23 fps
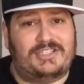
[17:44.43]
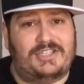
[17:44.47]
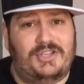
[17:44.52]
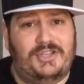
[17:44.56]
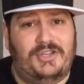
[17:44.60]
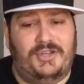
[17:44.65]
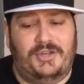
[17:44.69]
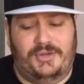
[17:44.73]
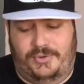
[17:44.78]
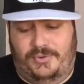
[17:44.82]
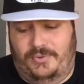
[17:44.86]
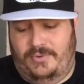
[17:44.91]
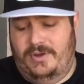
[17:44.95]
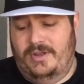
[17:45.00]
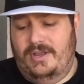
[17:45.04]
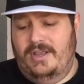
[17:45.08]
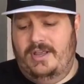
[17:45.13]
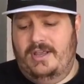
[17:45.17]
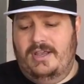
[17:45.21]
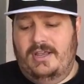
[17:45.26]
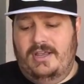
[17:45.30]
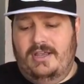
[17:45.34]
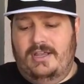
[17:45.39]
to you
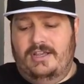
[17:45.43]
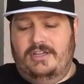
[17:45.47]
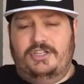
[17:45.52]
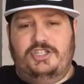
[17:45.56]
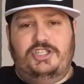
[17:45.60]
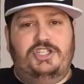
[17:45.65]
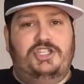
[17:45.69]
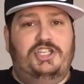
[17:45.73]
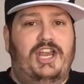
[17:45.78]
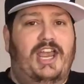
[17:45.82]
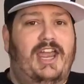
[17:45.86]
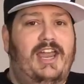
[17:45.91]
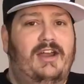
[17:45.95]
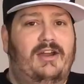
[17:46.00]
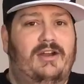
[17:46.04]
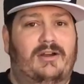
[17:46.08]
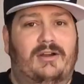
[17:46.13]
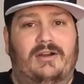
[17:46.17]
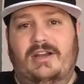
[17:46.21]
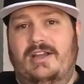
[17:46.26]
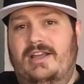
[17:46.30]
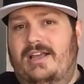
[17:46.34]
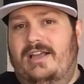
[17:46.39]

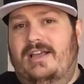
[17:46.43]
share,